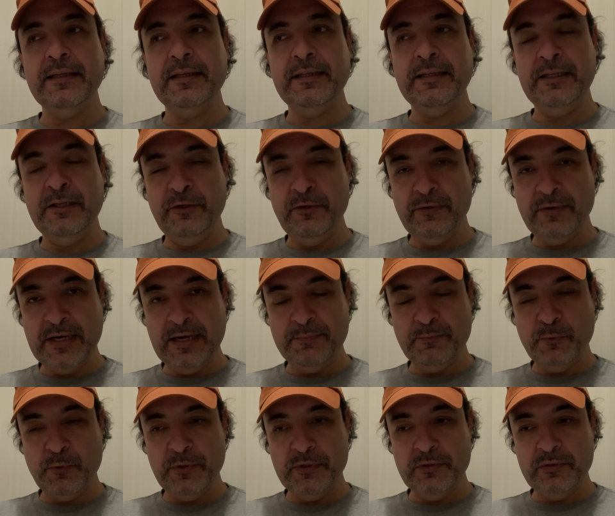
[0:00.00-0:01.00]
here I'm
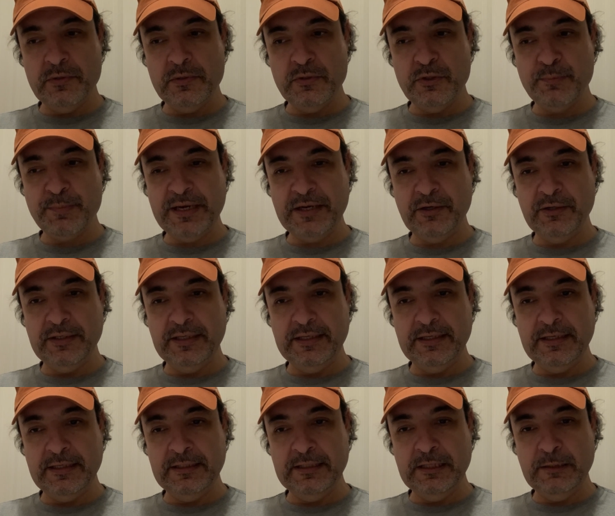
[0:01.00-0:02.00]
going to
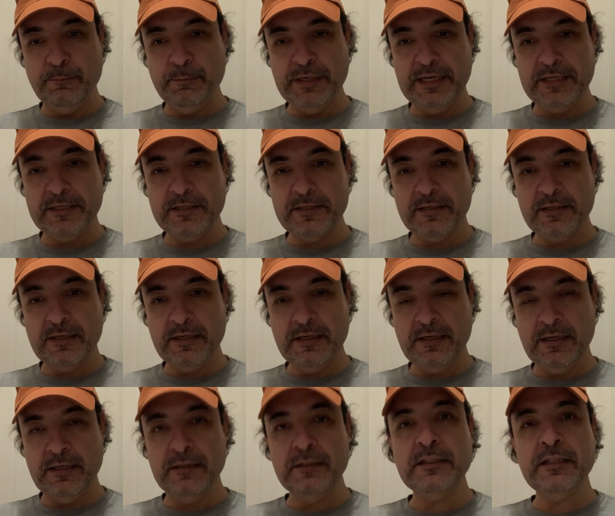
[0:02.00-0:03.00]
speculate a little bit,
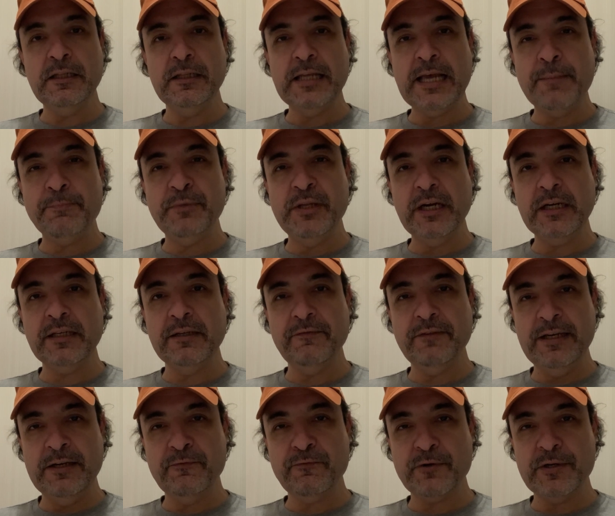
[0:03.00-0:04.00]
a little abductive
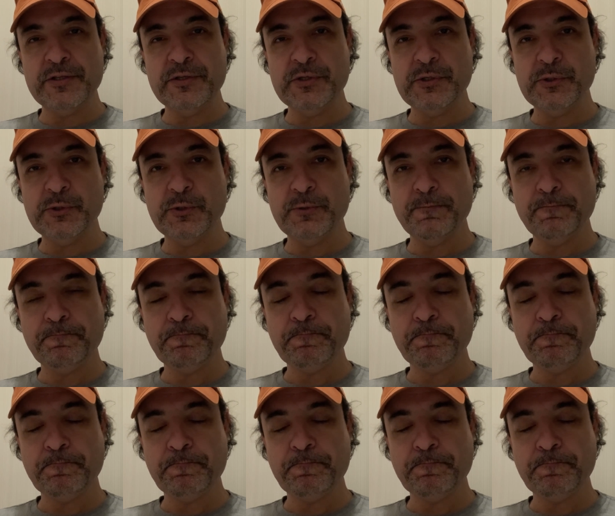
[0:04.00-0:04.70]
inferences.